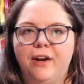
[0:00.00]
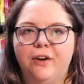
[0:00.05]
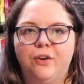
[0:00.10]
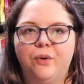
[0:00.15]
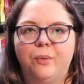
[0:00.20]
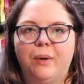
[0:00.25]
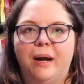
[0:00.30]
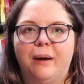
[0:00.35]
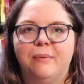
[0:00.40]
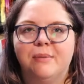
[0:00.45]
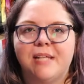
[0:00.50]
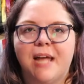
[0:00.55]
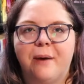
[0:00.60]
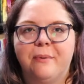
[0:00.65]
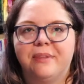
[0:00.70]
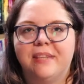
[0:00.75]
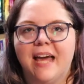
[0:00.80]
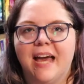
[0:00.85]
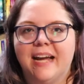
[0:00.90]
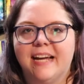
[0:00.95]
I don't know where I was at
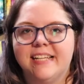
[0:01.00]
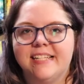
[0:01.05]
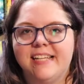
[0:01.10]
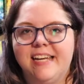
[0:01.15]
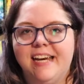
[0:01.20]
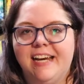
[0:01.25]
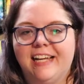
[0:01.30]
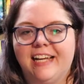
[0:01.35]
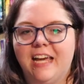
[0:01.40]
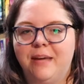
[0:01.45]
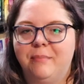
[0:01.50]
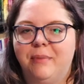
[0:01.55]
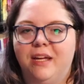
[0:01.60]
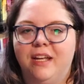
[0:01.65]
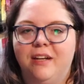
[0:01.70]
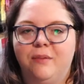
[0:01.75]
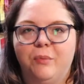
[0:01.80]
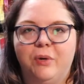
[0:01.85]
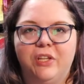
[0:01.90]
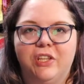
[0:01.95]
with that because Nana came
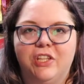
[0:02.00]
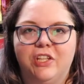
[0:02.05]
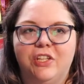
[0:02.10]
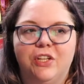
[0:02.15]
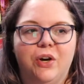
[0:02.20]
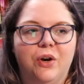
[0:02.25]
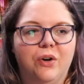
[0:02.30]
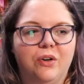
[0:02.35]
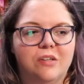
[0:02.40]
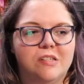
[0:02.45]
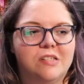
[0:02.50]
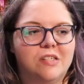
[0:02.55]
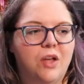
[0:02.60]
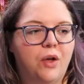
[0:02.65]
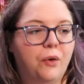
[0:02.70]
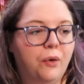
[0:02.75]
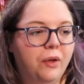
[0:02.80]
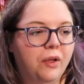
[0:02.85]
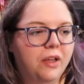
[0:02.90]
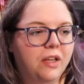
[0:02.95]
in with the dogs,
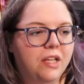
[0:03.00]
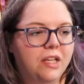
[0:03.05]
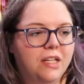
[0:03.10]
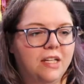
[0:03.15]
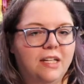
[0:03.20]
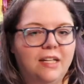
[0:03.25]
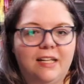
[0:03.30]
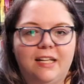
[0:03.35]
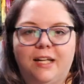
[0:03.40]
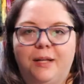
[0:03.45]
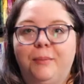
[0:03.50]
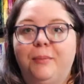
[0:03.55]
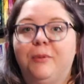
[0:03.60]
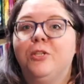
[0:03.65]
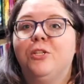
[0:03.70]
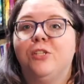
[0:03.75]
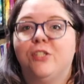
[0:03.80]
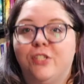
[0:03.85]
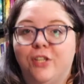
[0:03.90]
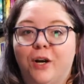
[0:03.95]
so uh, we'll
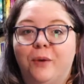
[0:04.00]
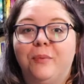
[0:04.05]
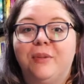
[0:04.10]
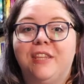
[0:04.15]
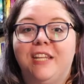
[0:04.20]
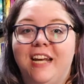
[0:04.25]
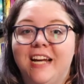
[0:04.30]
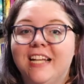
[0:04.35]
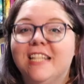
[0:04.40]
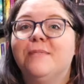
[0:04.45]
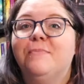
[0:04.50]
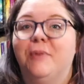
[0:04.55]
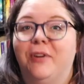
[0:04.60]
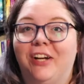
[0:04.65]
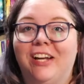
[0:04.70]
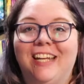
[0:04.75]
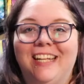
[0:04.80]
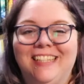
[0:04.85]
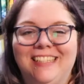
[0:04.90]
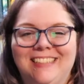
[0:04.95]
just start with the next
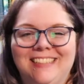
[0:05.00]
book.